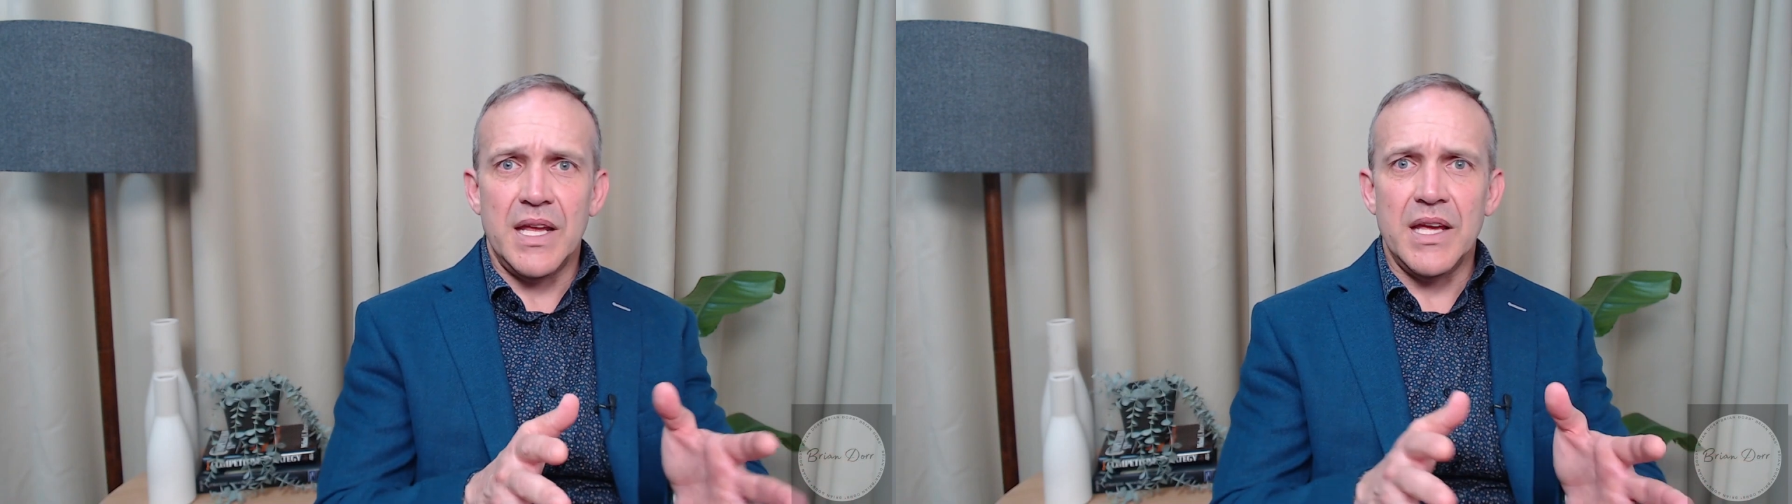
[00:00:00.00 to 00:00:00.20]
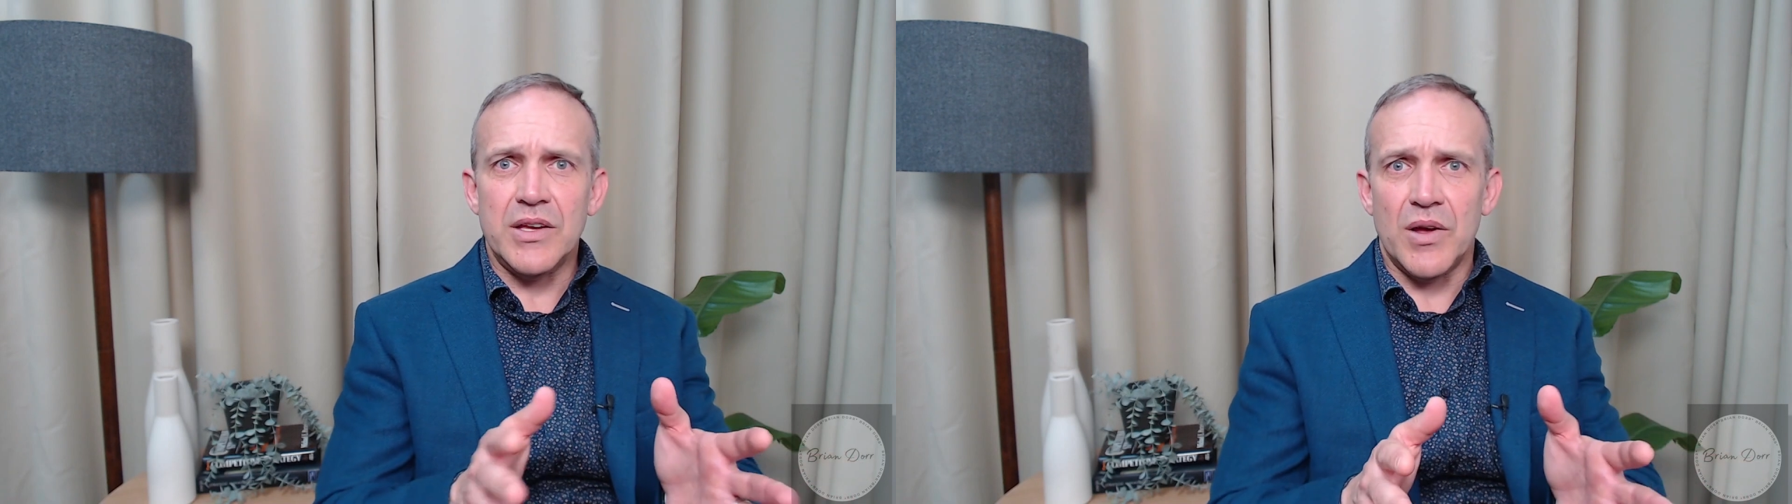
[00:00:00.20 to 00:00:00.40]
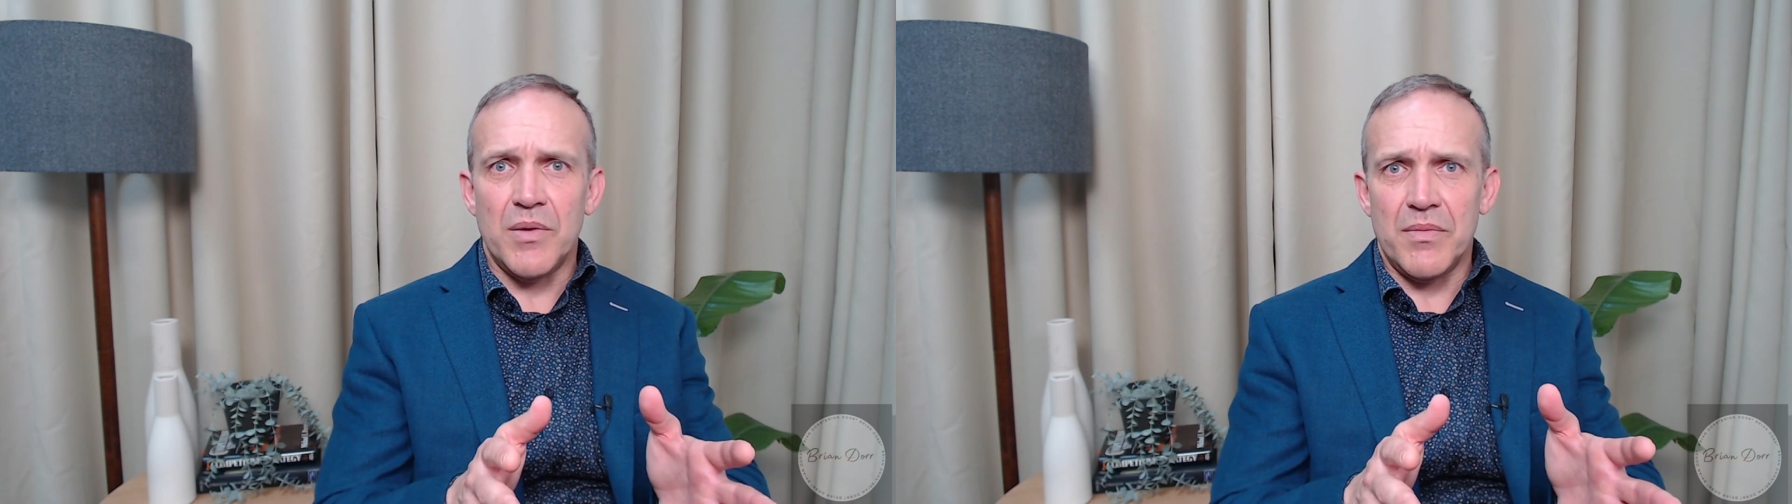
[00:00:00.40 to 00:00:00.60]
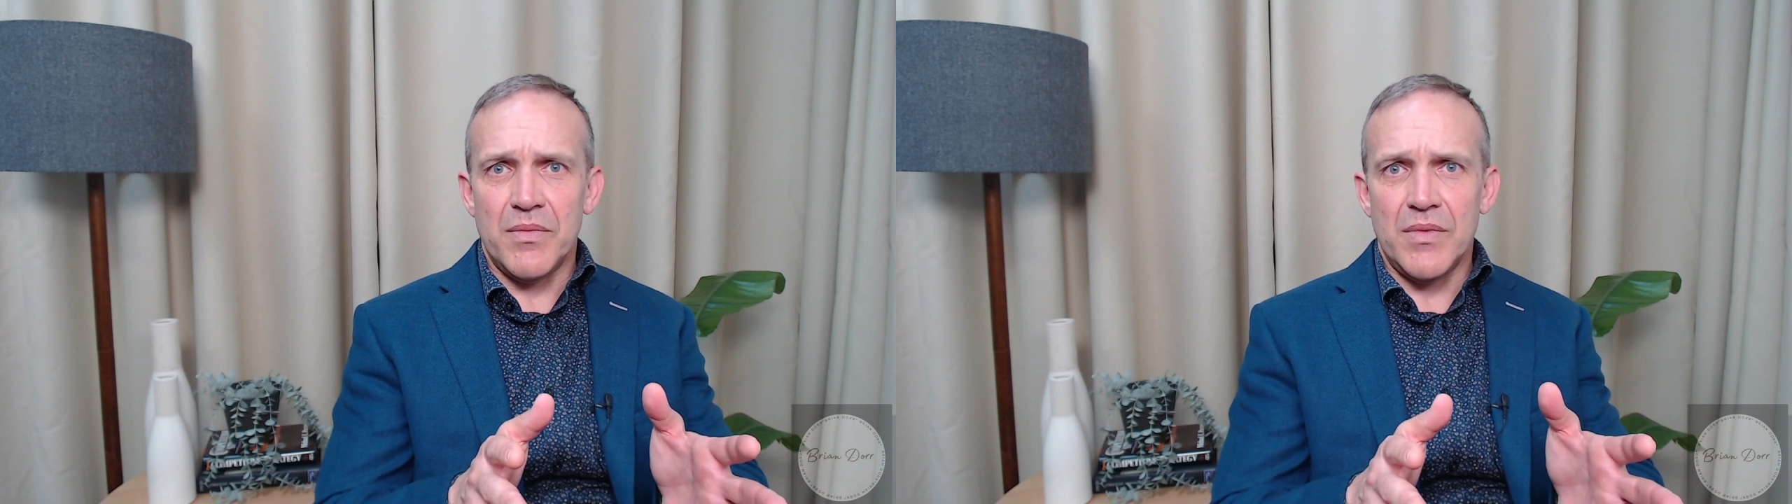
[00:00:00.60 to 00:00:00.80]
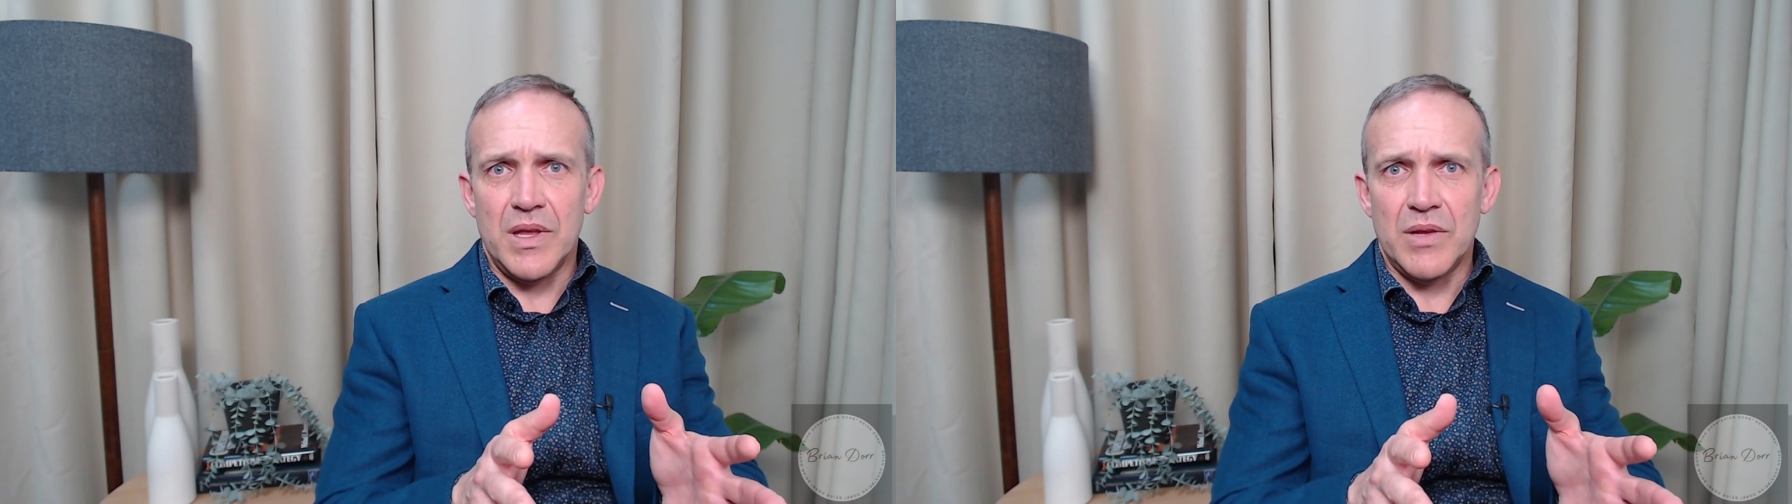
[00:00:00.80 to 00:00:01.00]
income
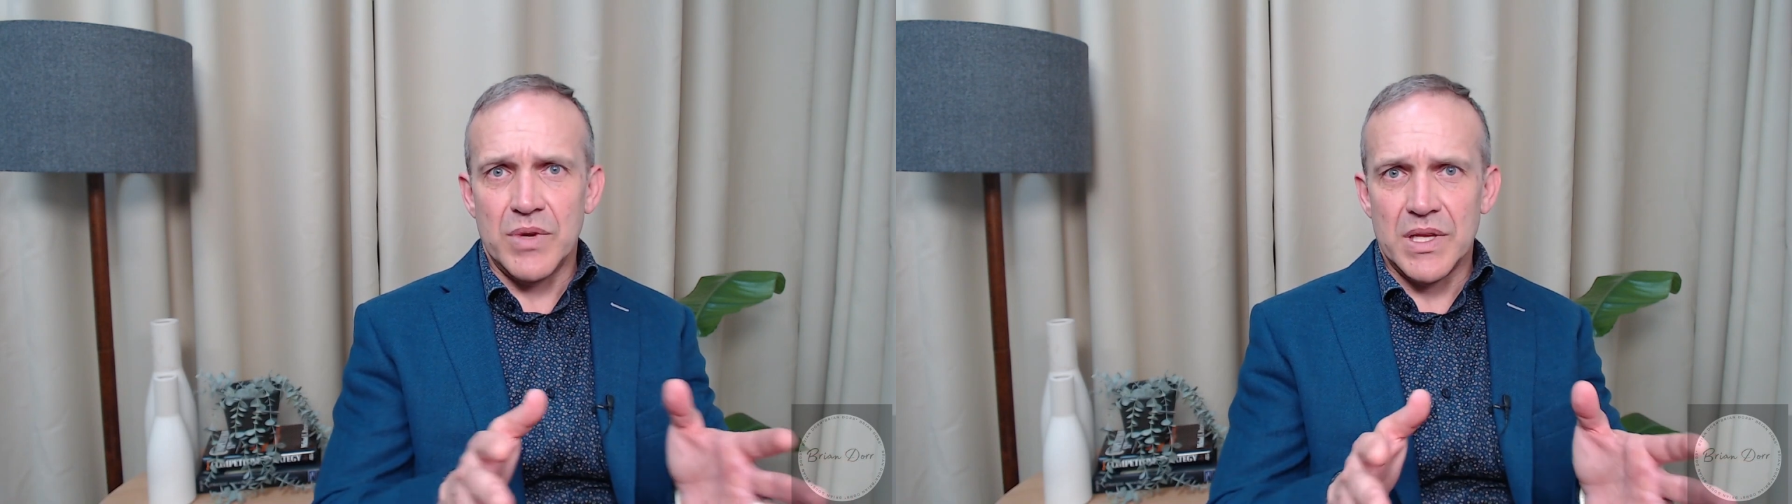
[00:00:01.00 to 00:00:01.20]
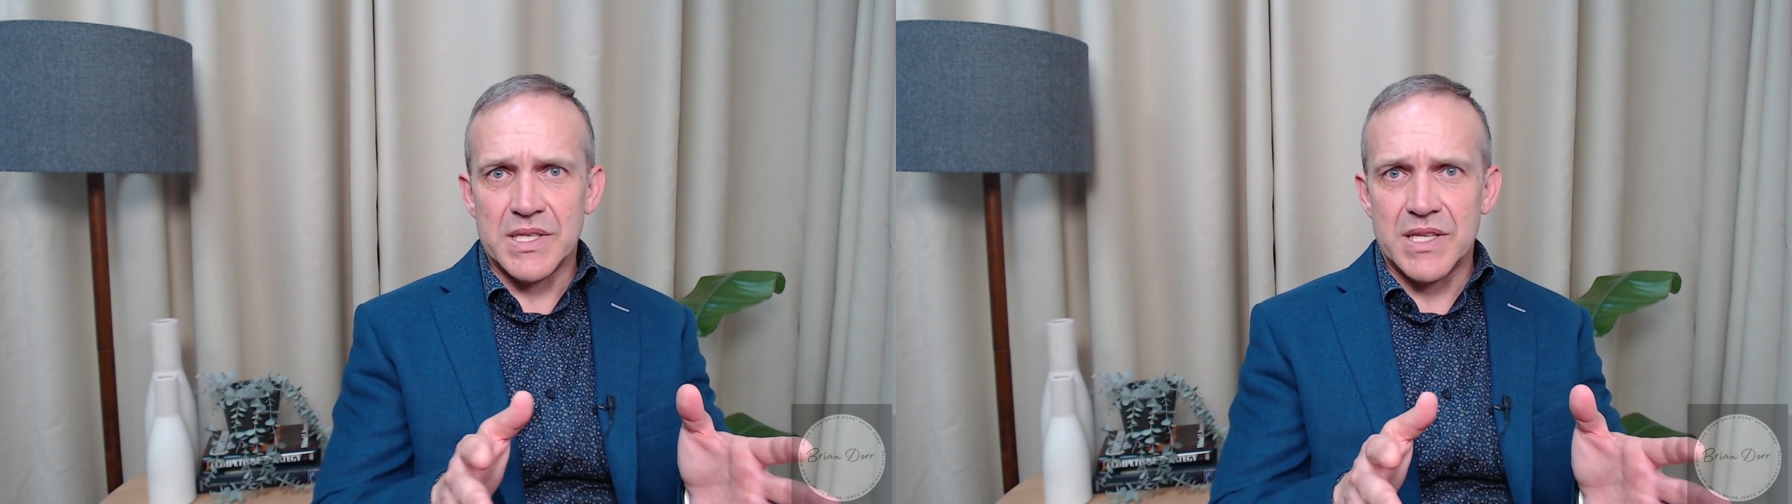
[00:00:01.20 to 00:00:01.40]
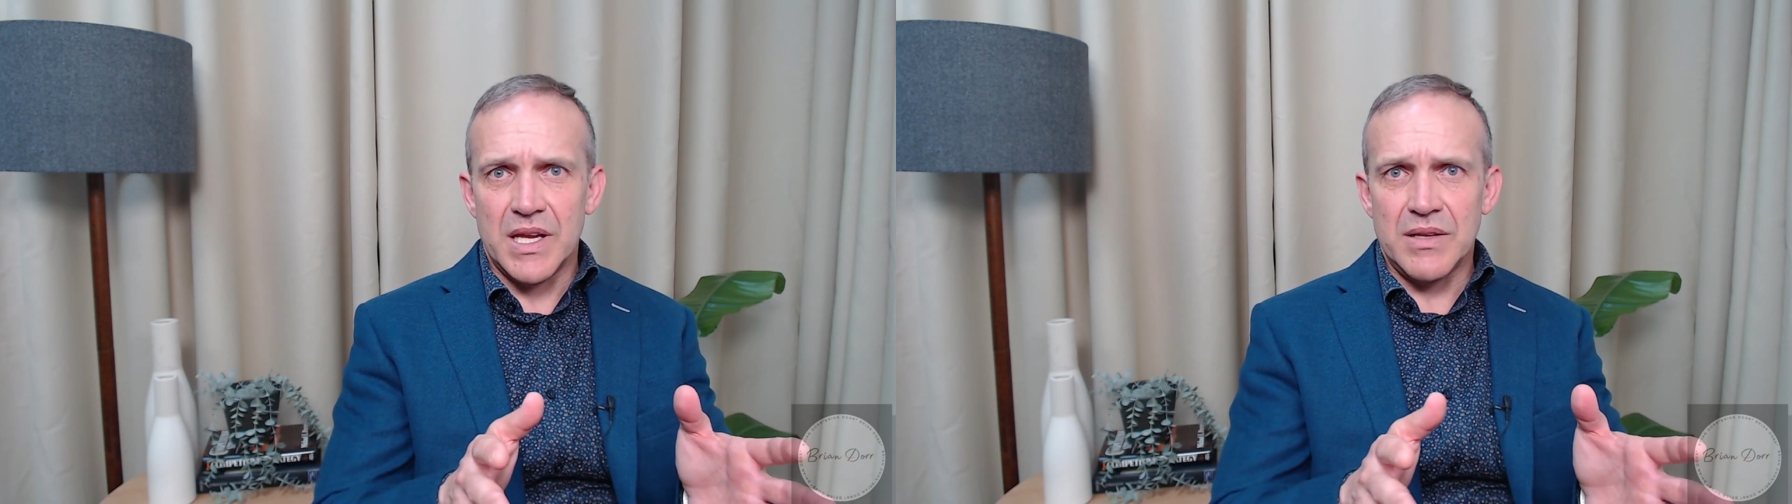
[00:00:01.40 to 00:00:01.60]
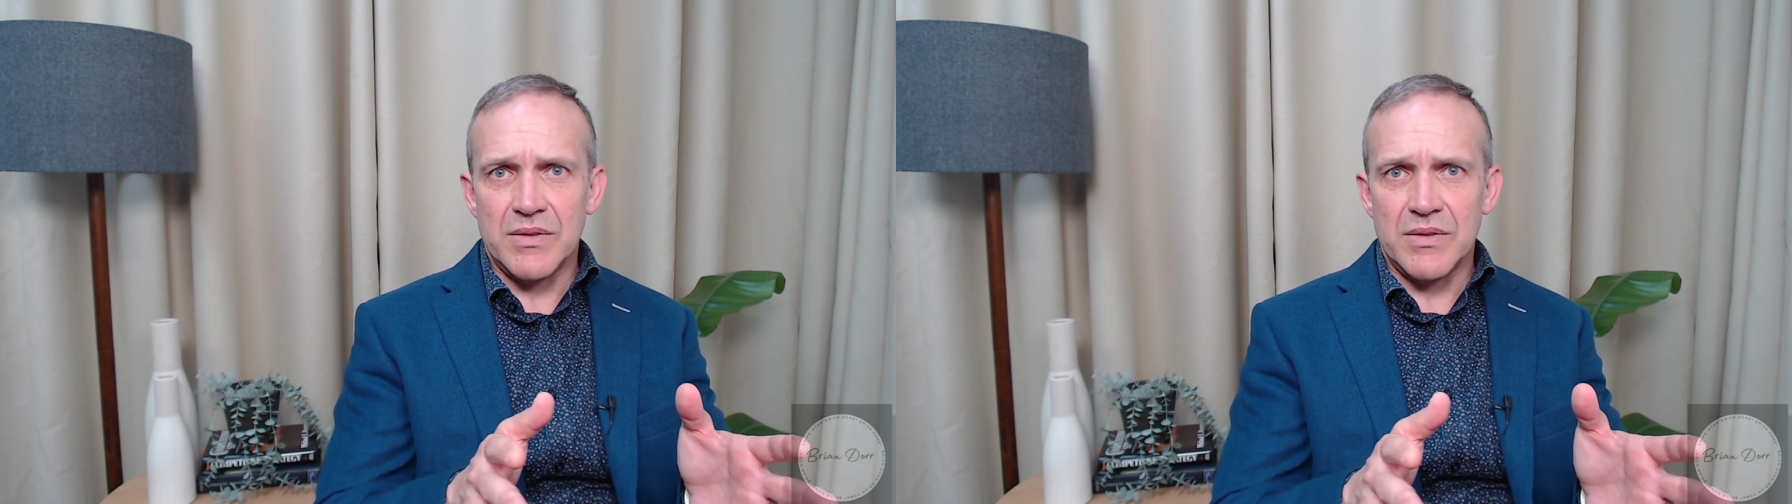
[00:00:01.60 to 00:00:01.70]
in real estate,